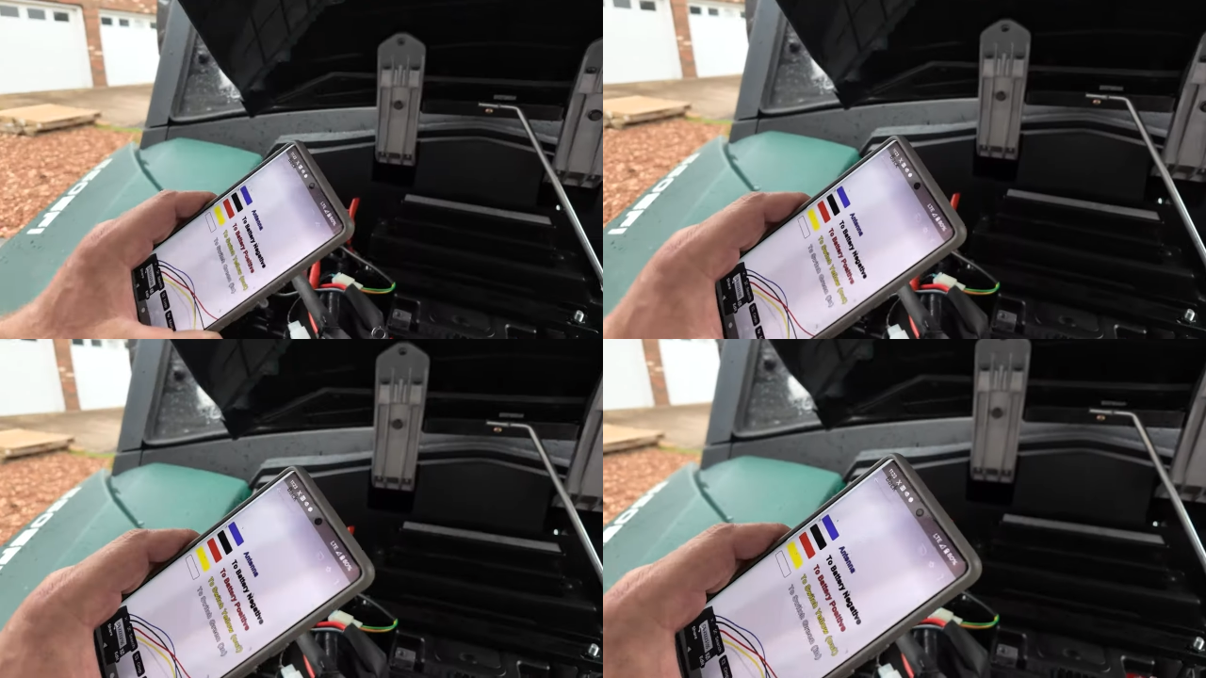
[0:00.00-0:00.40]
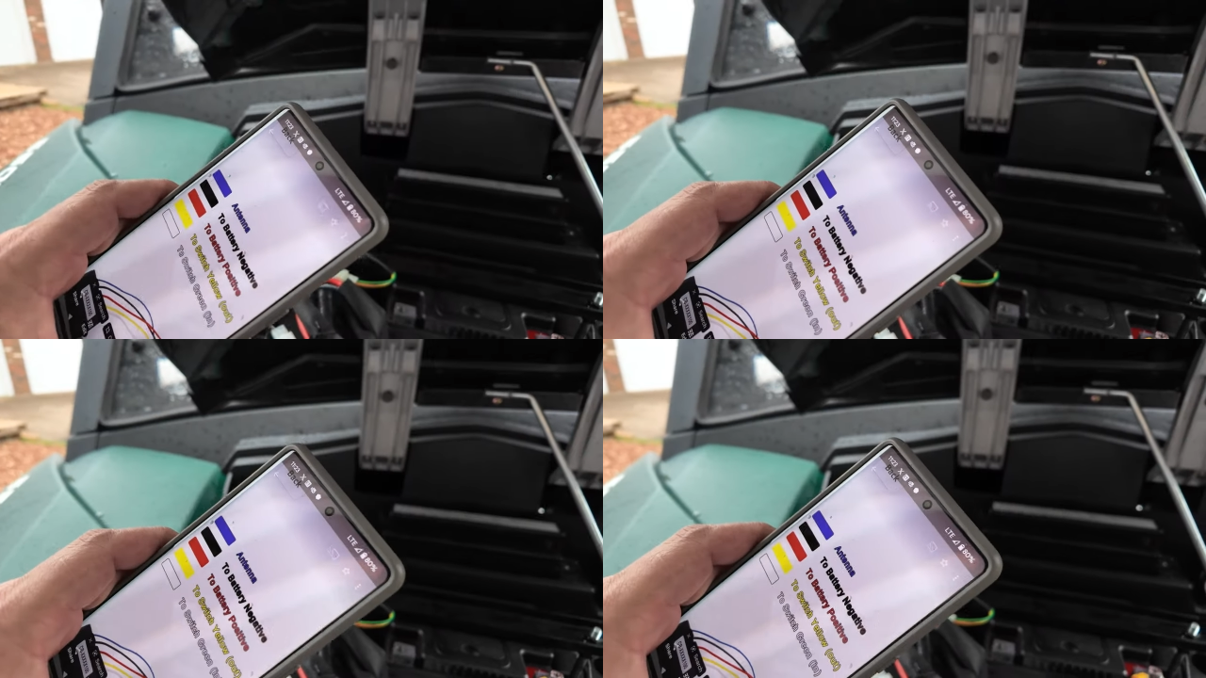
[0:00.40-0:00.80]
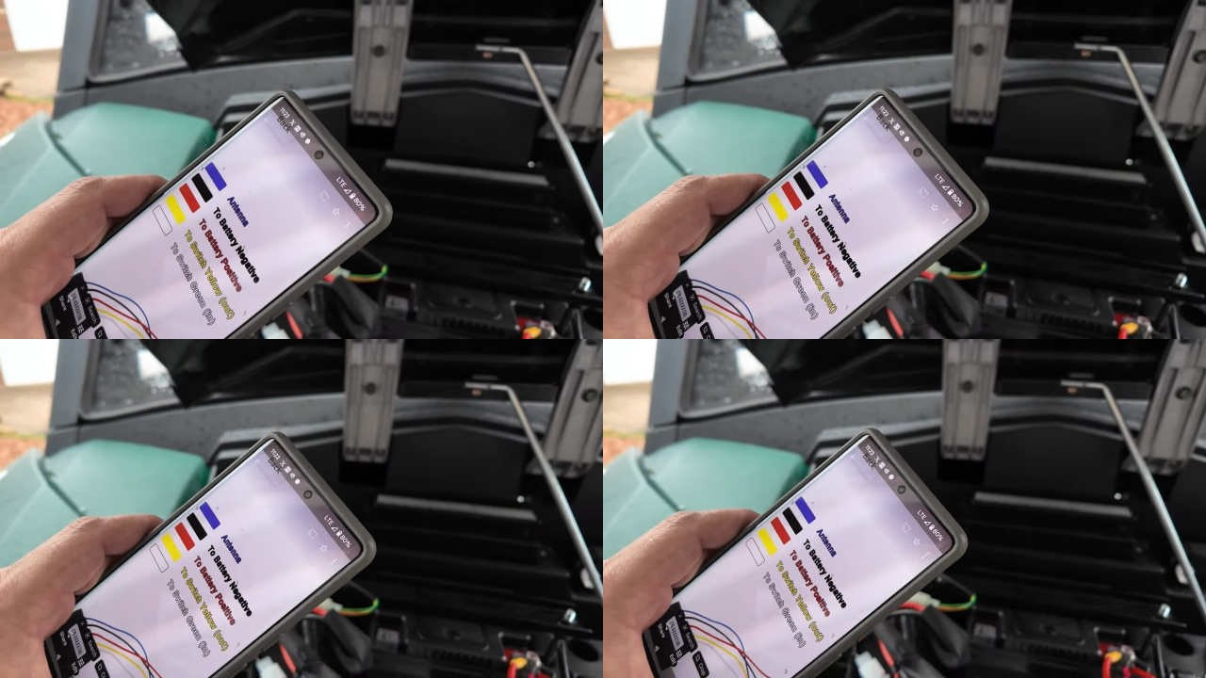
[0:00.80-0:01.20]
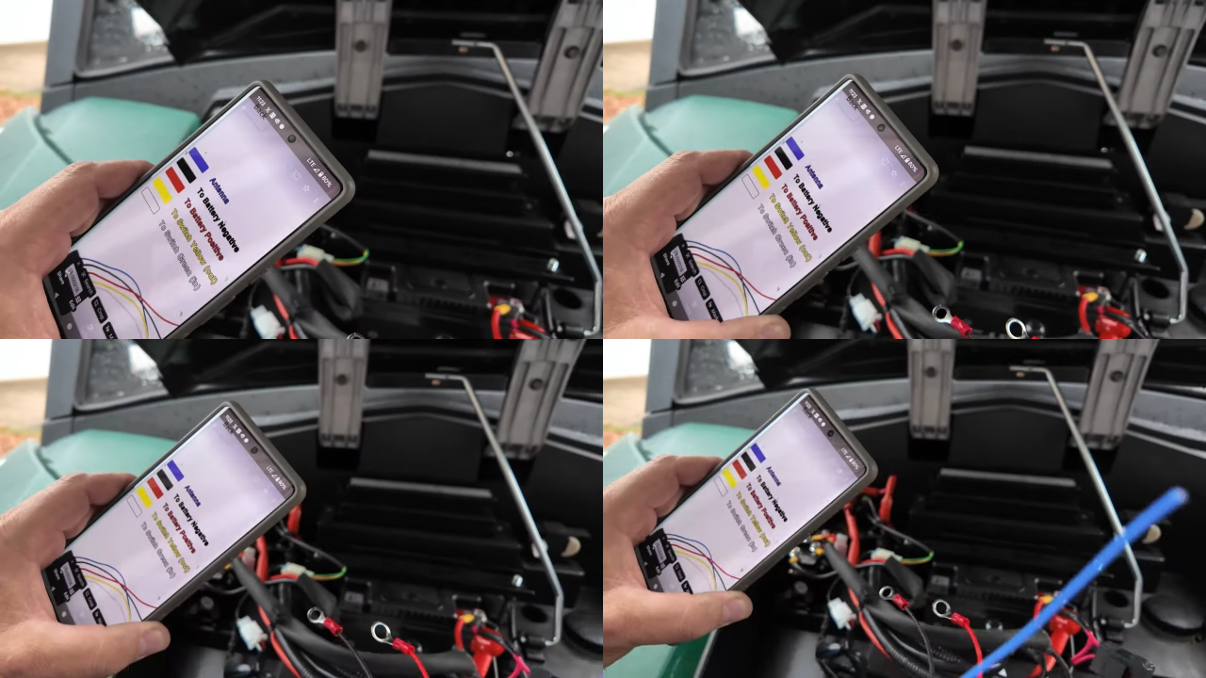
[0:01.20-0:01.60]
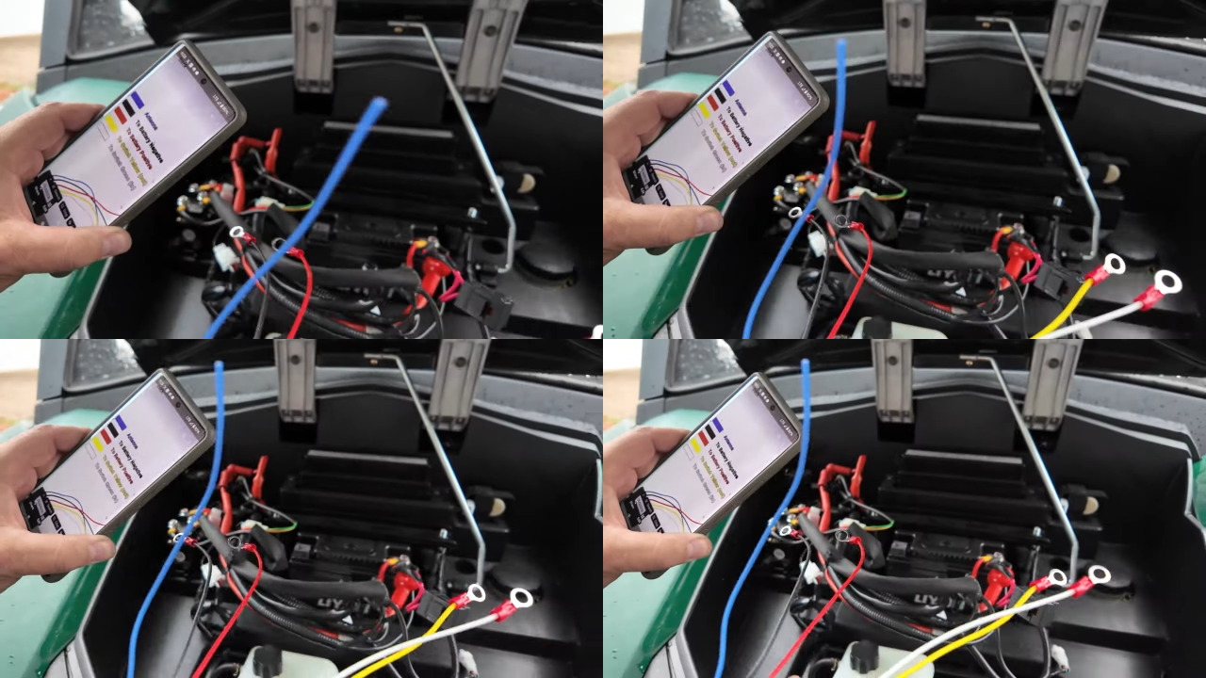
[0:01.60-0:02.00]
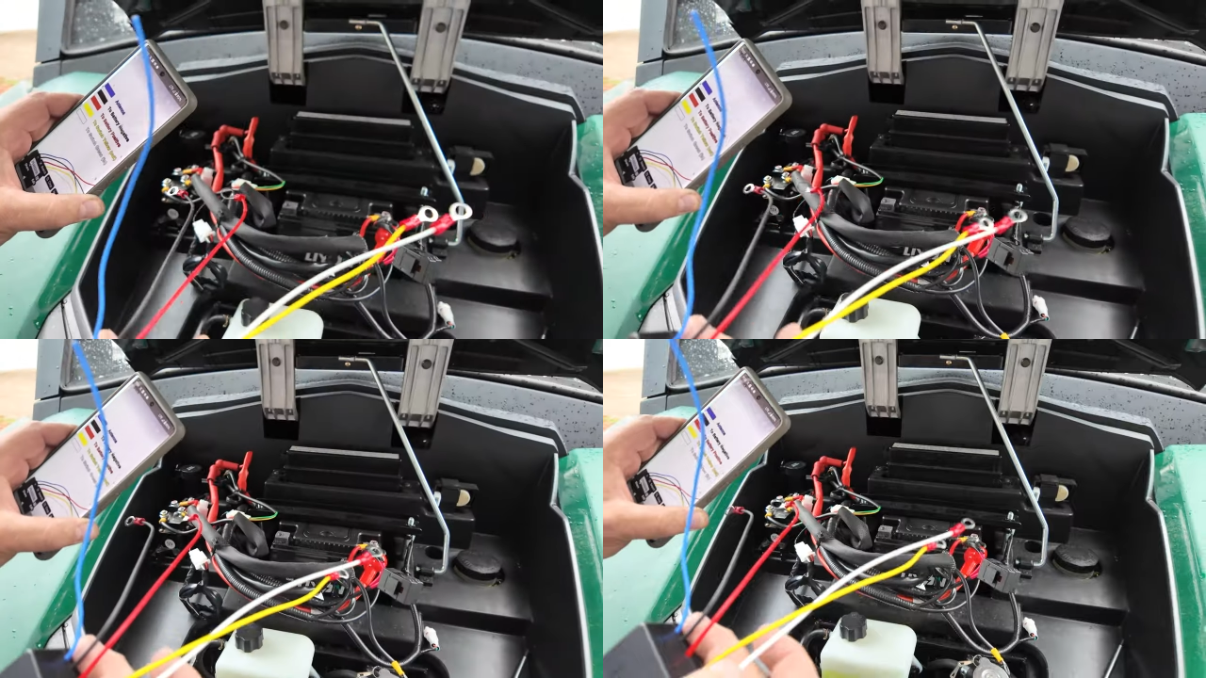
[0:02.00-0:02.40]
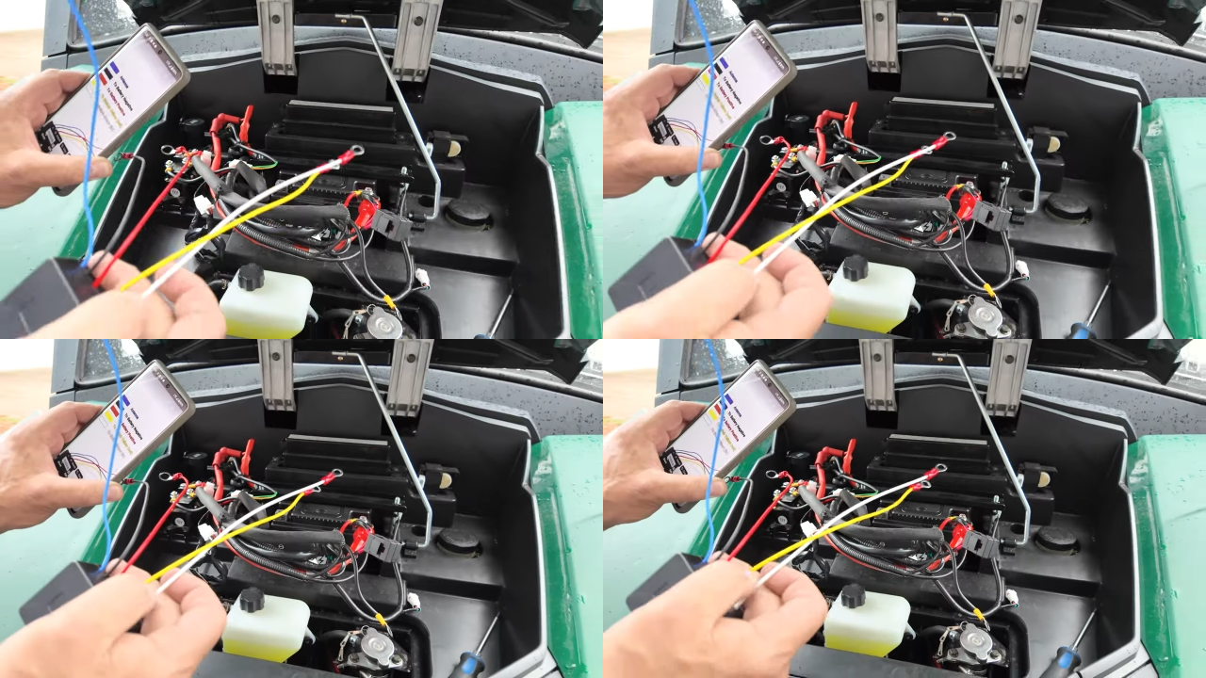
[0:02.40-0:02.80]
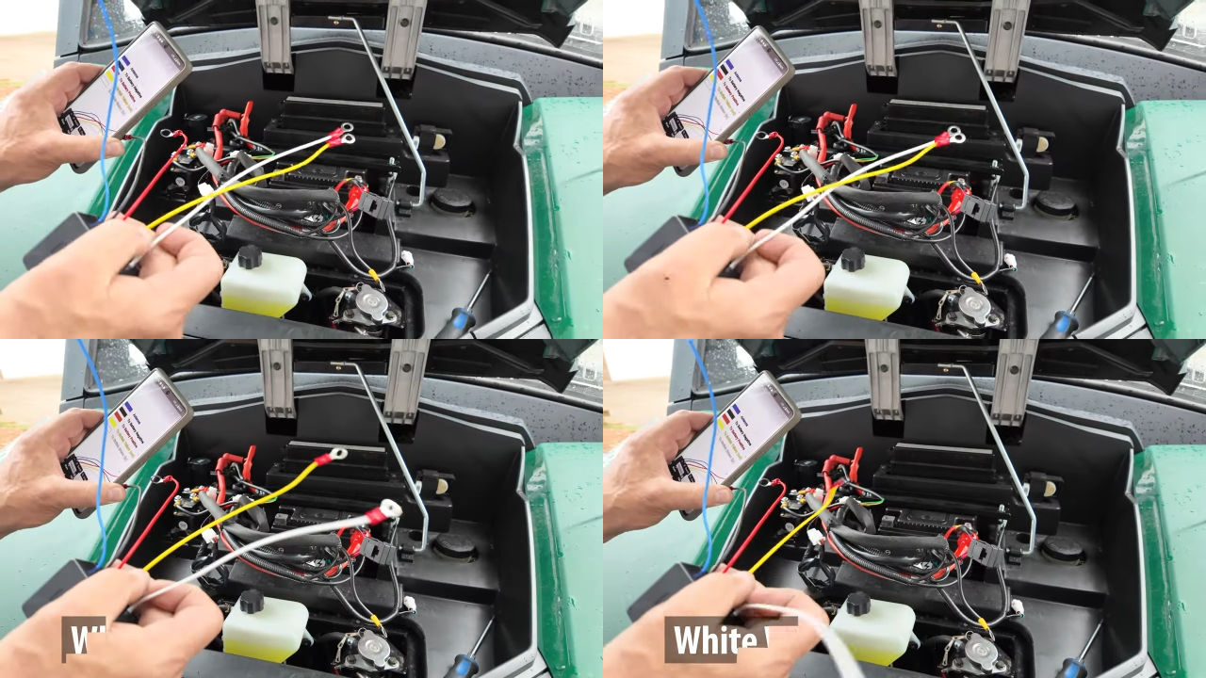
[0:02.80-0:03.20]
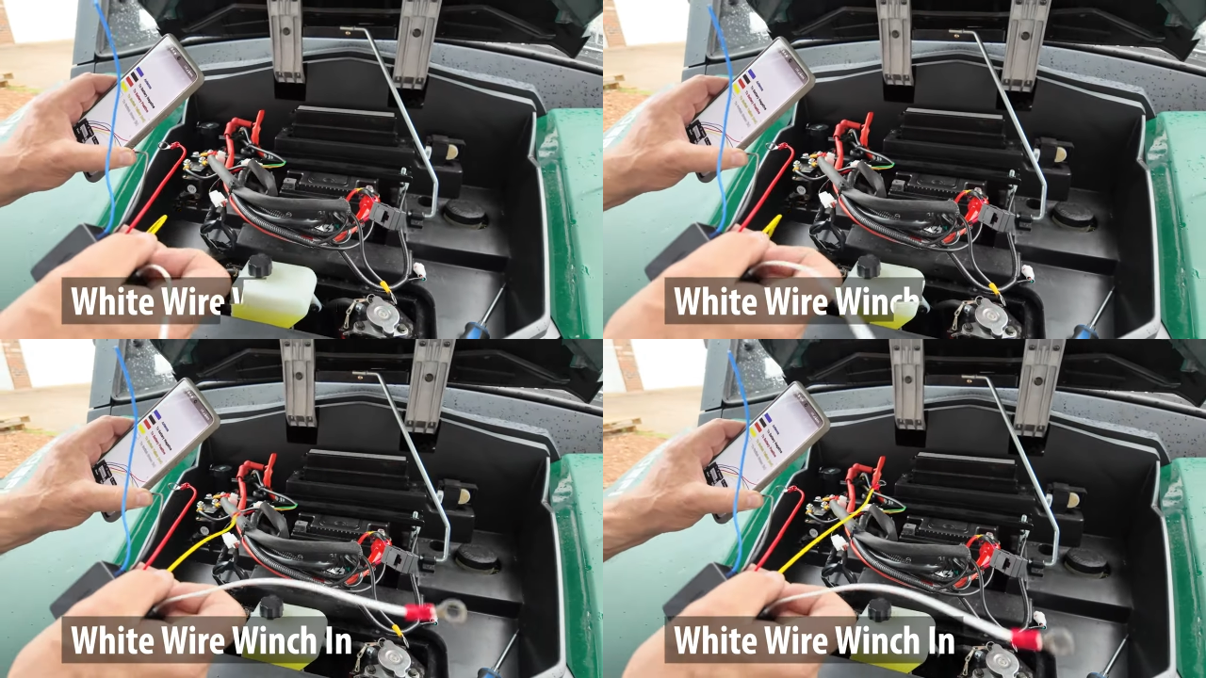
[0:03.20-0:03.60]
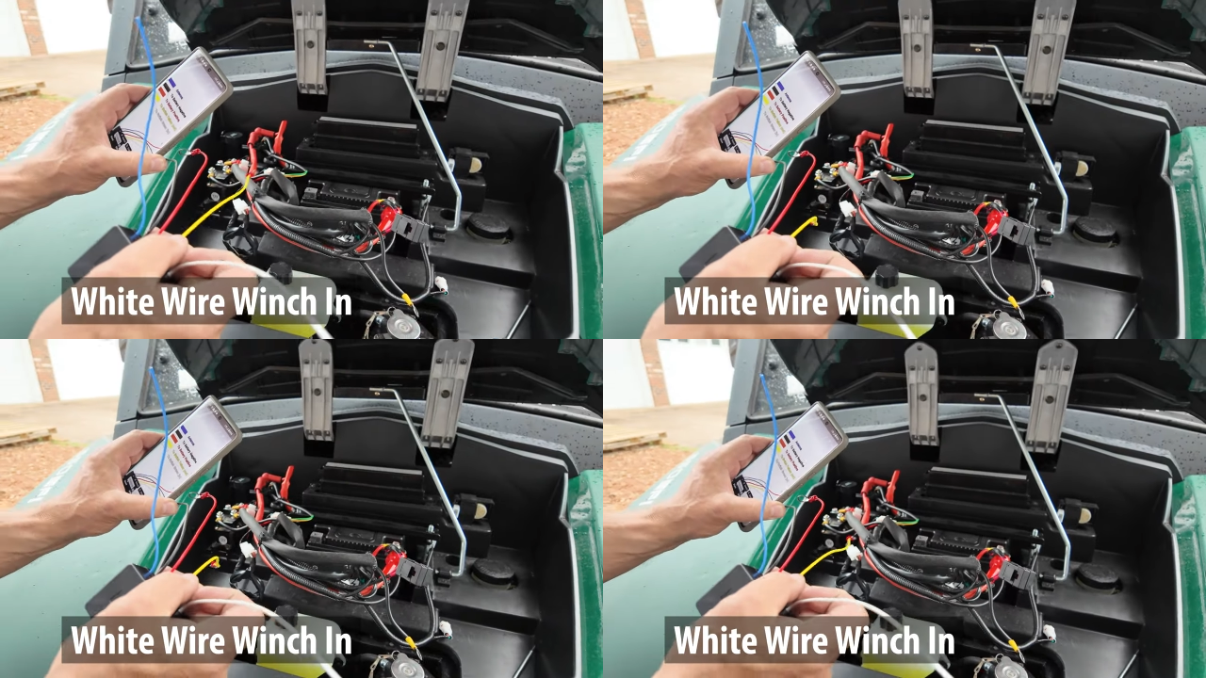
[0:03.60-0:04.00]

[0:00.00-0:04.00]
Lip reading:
No face is visible, so there are no lips to read.